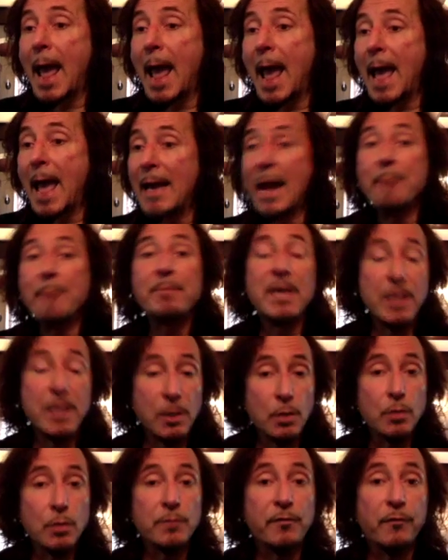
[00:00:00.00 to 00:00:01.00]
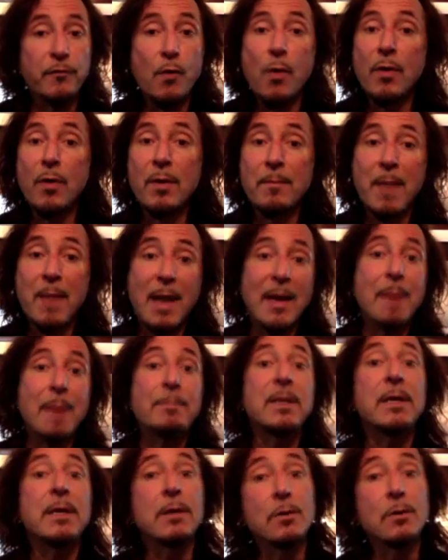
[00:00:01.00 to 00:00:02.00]
Had I been in good form, had I
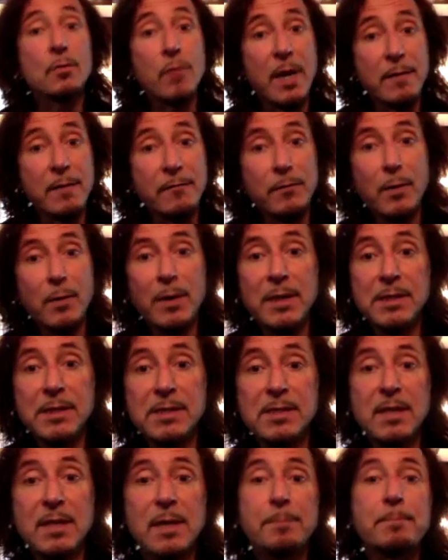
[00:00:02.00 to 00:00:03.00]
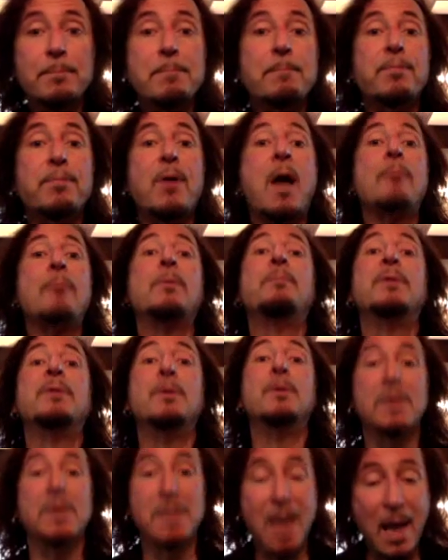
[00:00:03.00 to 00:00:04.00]
been in great voice, it probably
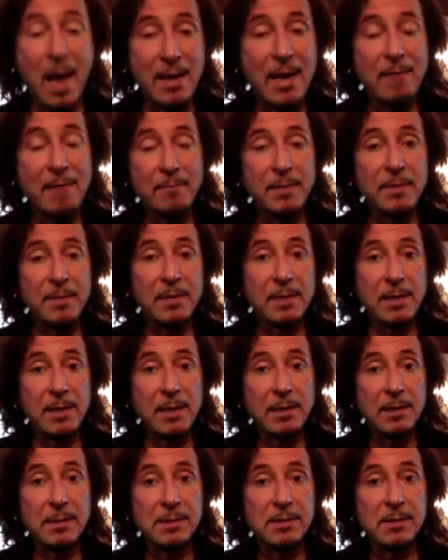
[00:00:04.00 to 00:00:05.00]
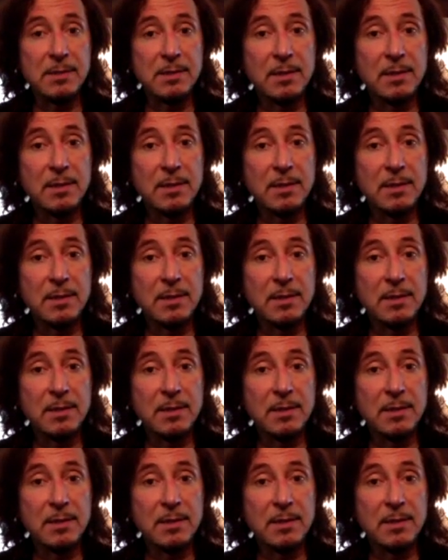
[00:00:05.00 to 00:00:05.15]
would not have been the case.